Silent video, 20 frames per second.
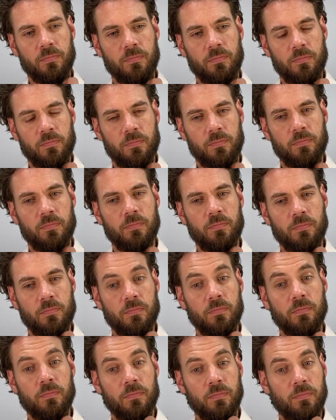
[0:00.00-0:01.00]

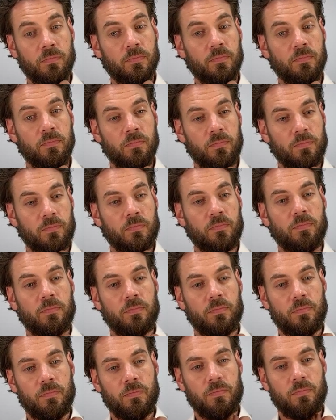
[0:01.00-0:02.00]

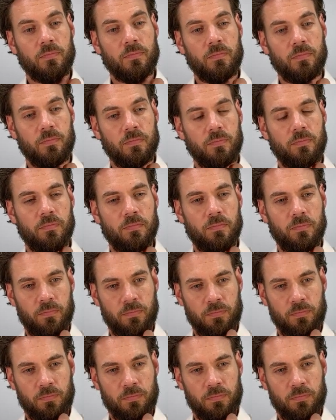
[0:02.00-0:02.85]
This person isn't speaking.